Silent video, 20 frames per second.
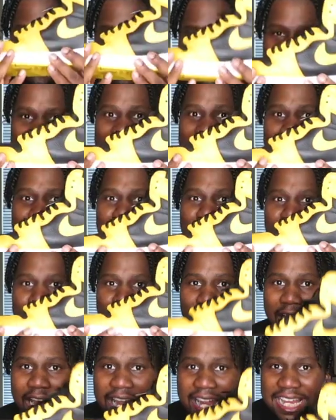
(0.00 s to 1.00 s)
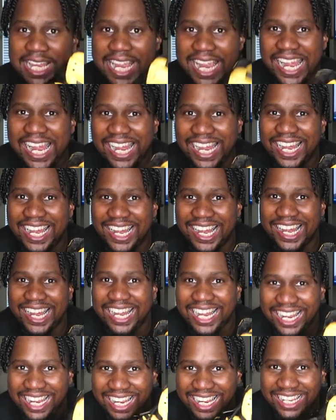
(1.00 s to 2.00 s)
They fire!
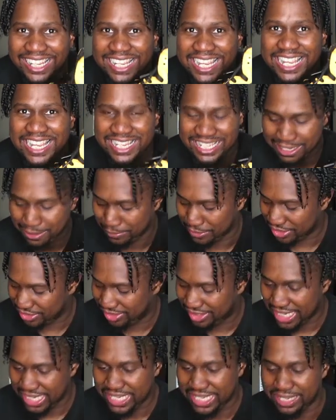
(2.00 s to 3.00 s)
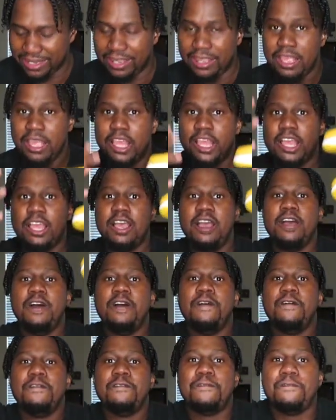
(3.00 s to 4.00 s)
I'ma say it.
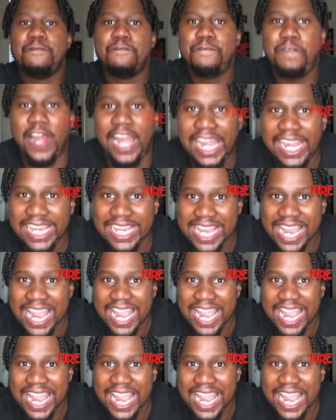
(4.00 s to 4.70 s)
Fire!